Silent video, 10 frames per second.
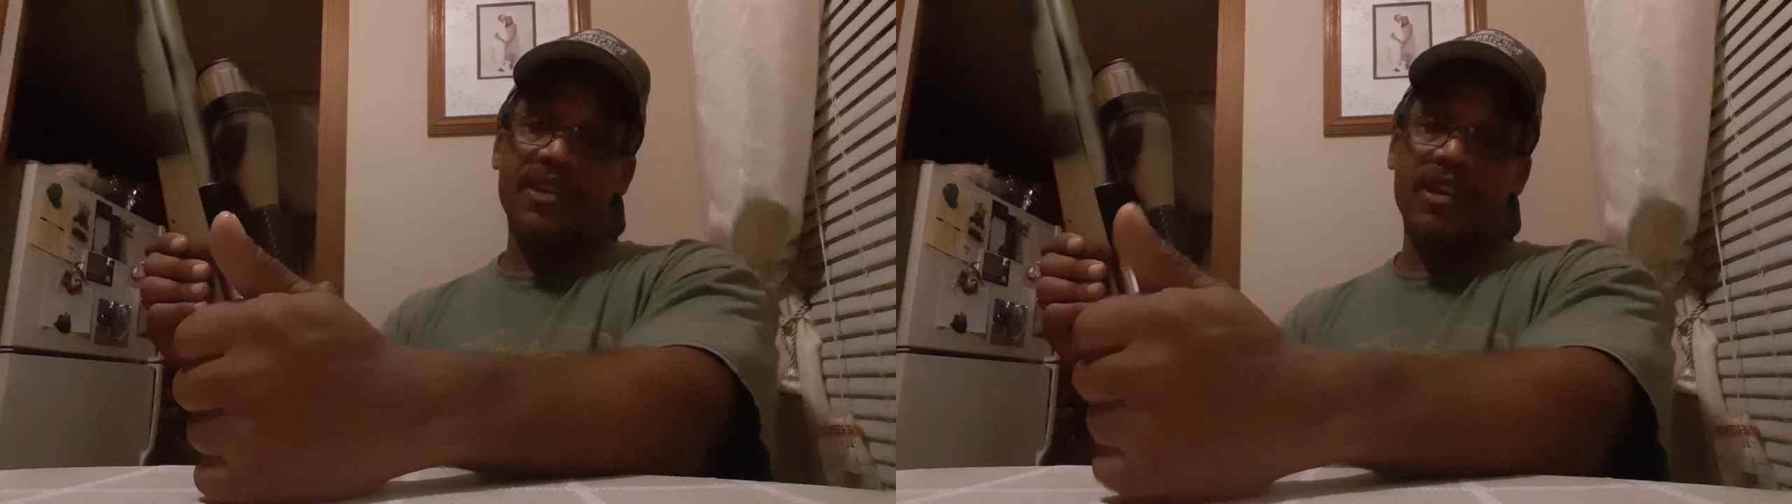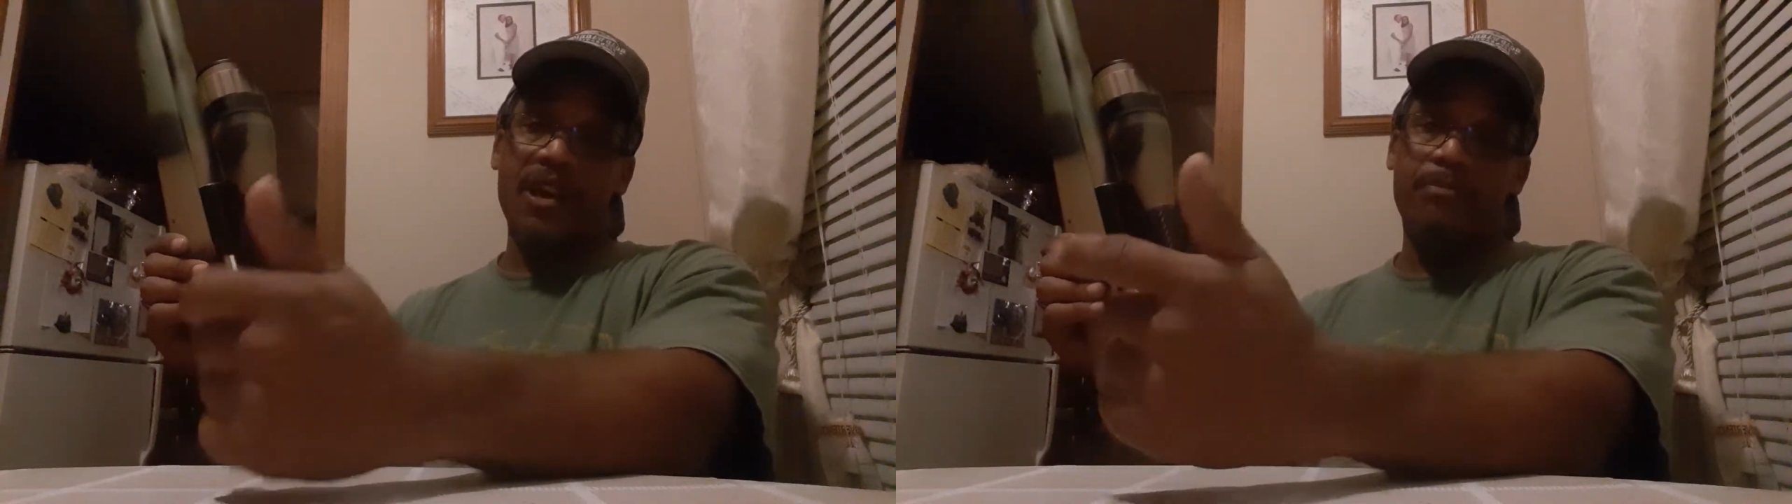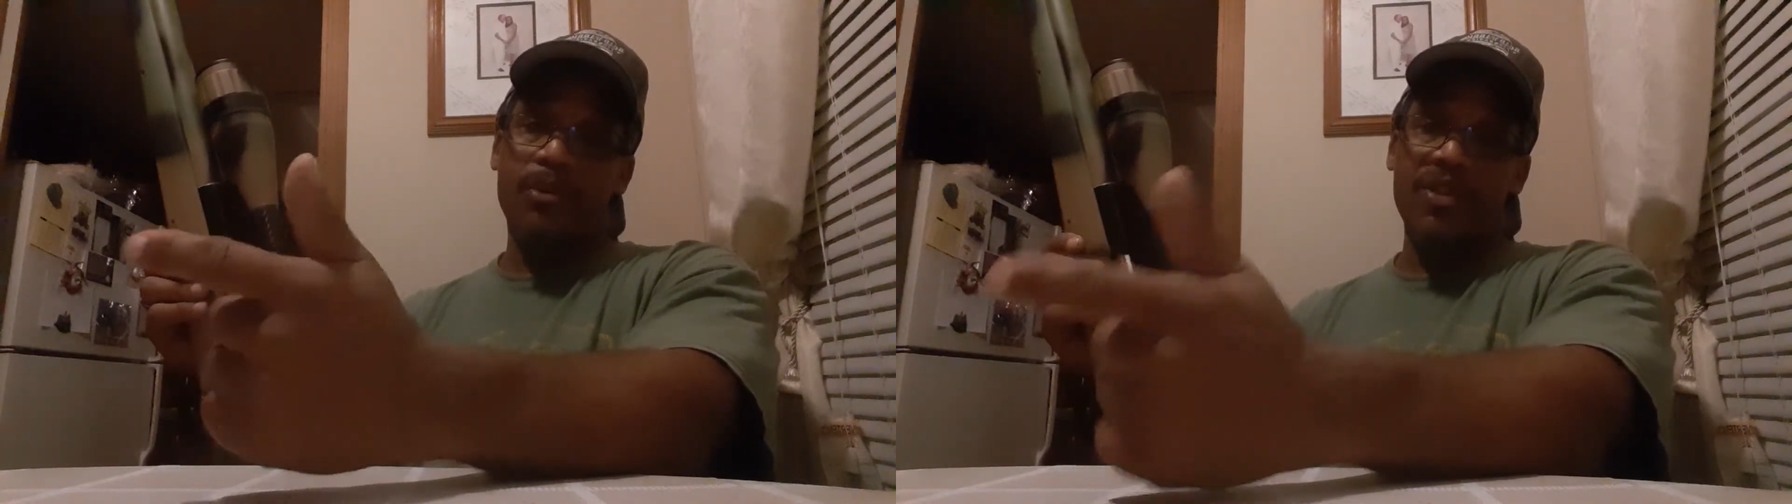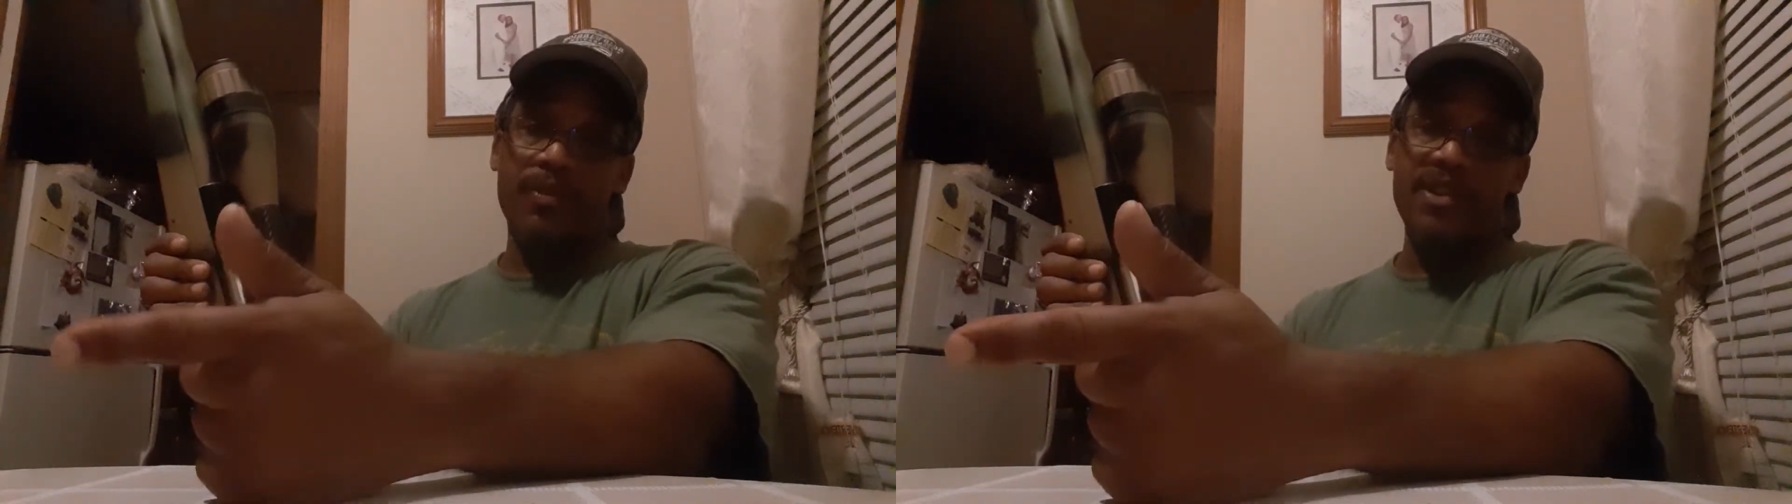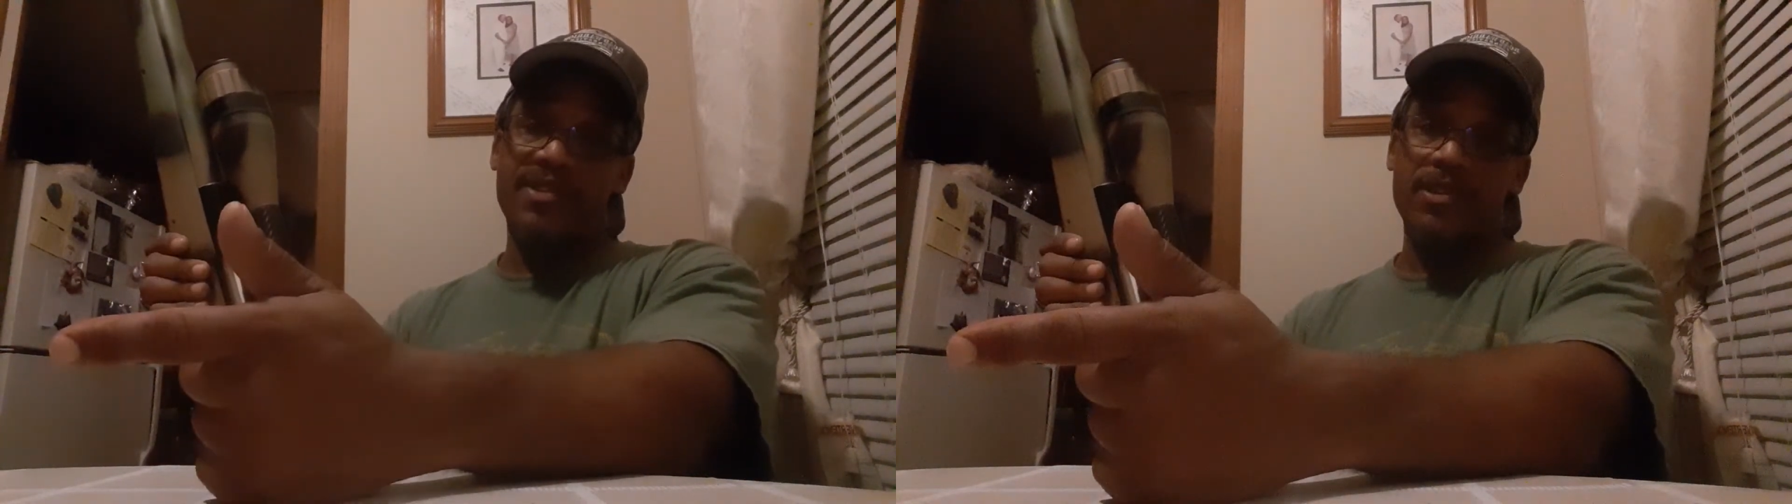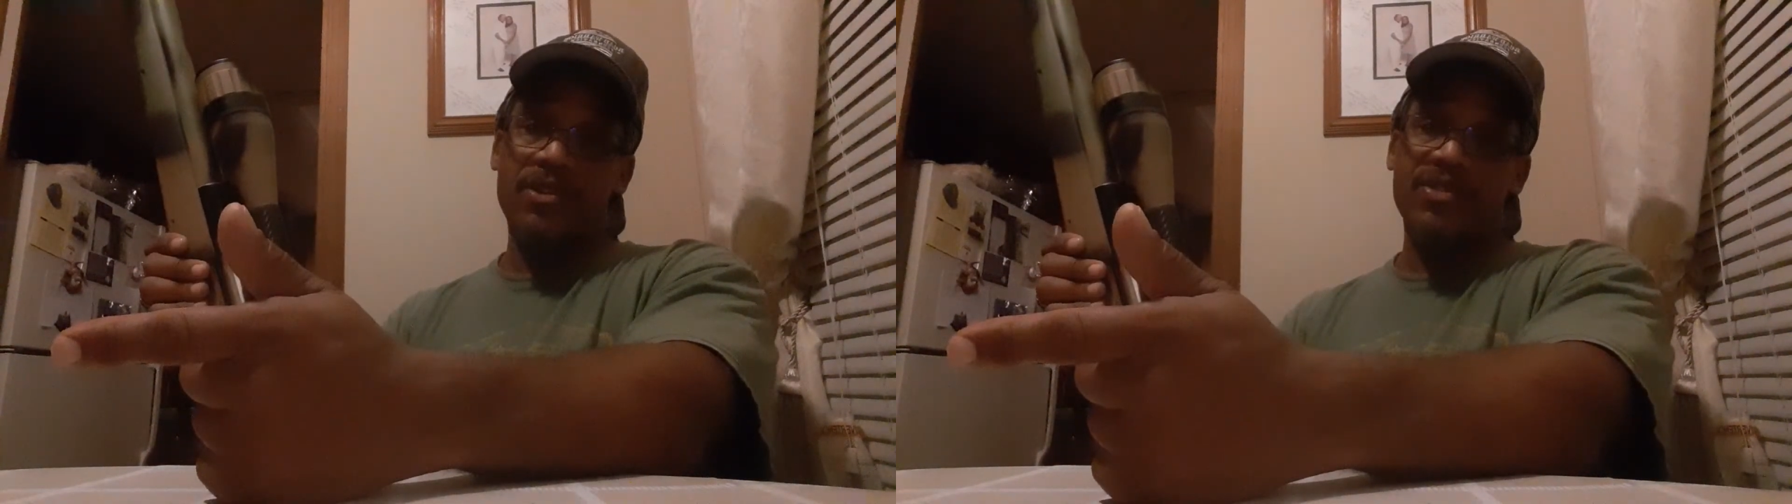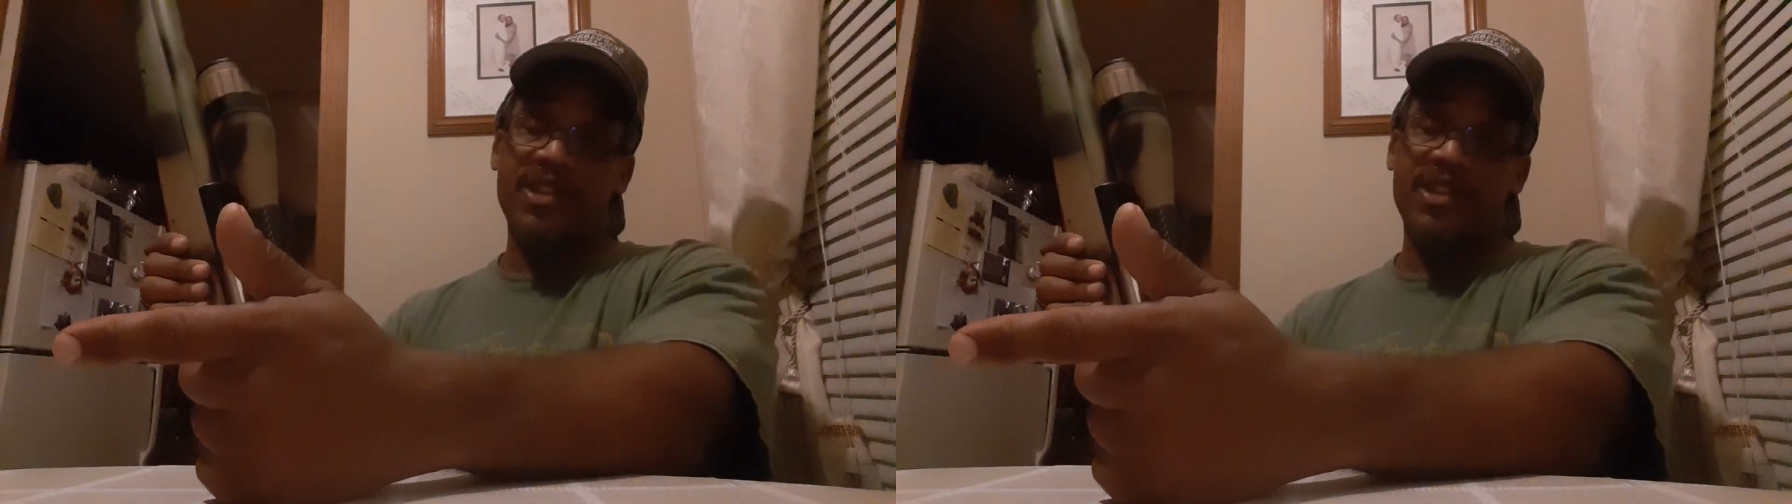I got .30s,